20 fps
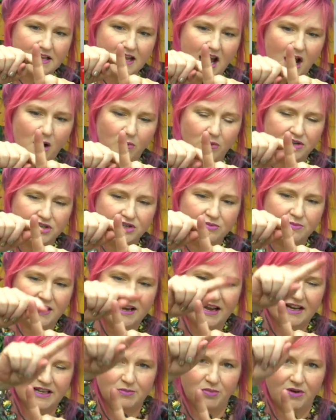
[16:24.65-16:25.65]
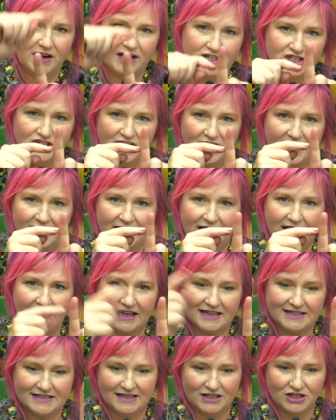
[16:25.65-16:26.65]
I would do my next branch at like
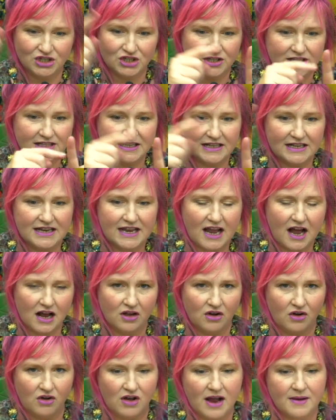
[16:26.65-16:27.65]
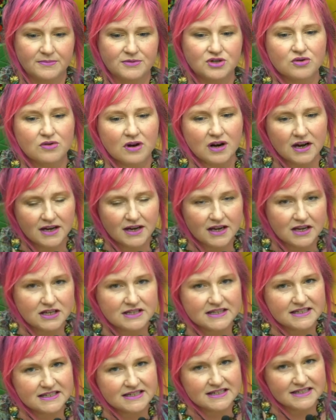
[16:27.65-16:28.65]
essentially the knuckle. I'm trying
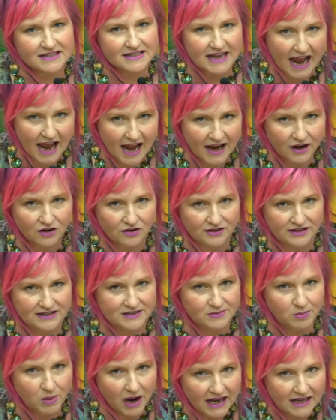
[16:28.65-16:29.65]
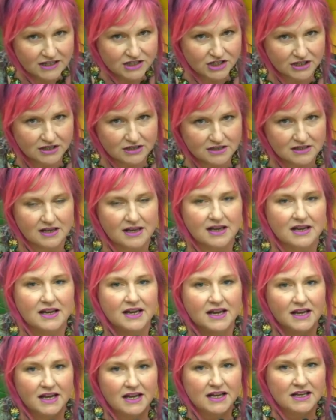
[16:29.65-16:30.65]
to stagger these branches.
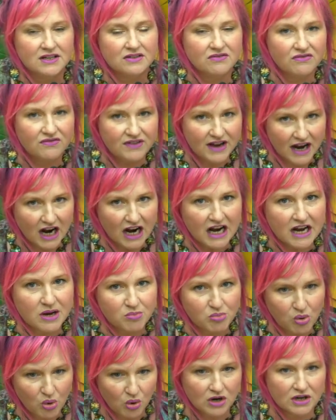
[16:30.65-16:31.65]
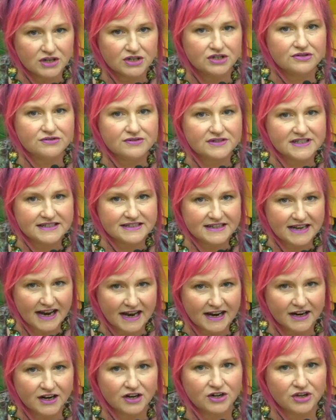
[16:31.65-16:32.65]
Very important to
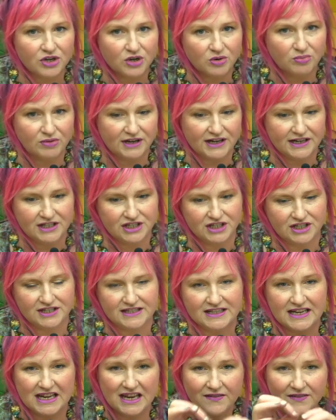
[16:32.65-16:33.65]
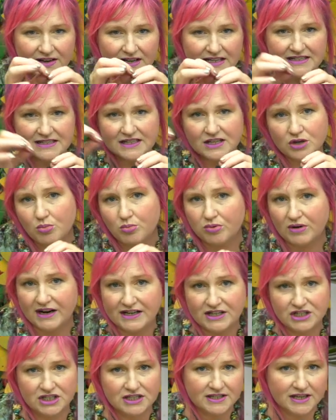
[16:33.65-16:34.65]
stagger your branches. And even as little
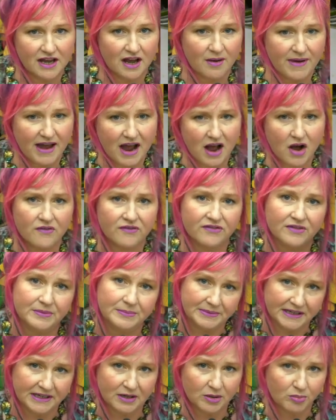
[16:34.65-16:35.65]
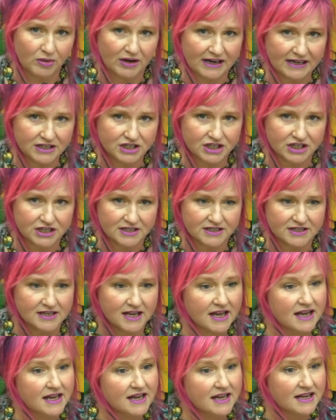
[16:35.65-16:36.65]
branches come out from bigger branches,
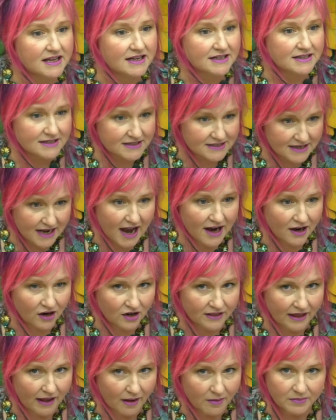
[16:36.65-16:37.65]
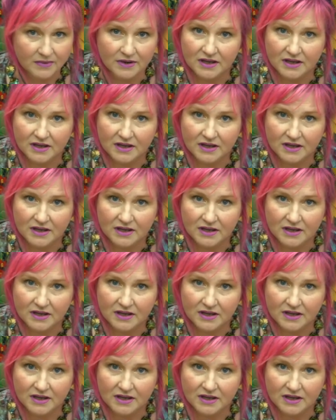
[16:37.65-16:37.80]
stagger them.